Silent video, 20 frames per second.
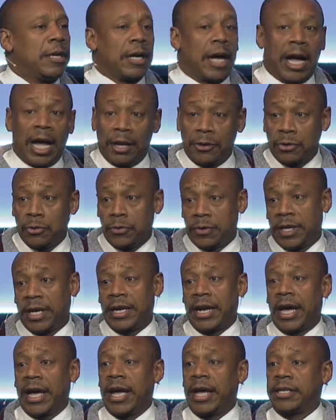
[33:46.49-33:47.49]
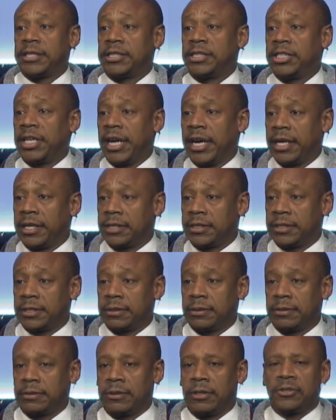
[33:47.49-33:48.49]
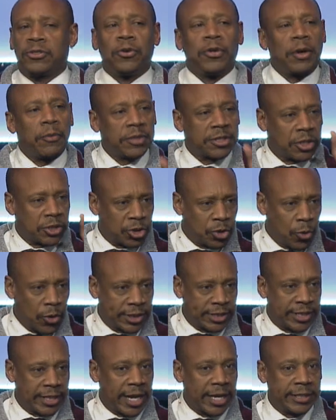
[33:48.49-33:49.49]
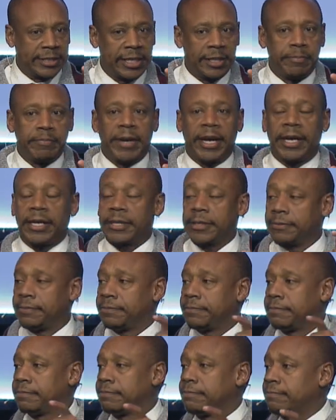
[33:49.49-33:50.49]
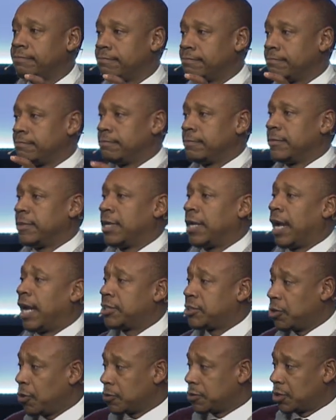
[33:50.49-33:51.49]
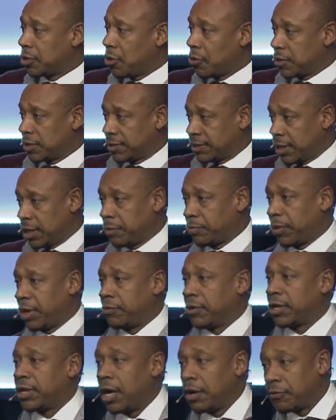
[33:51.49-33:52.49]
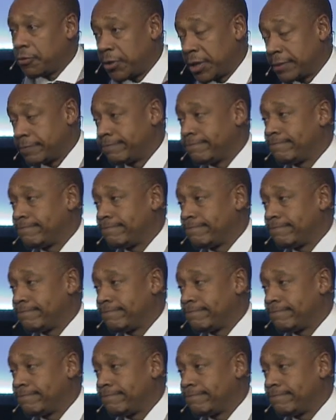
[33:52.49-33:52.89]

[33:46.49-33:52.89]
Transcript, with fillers: I knew then I had to change. So there was a choice that I did make. I chose to go to Celebrate Recovery.